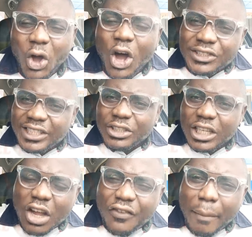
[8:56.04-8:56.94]
Until
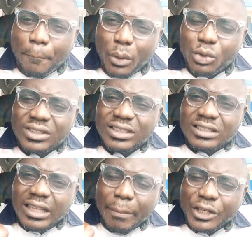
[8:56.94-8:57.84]
the government put
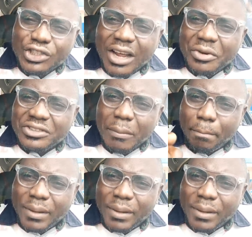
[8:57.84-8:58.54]
the machineries in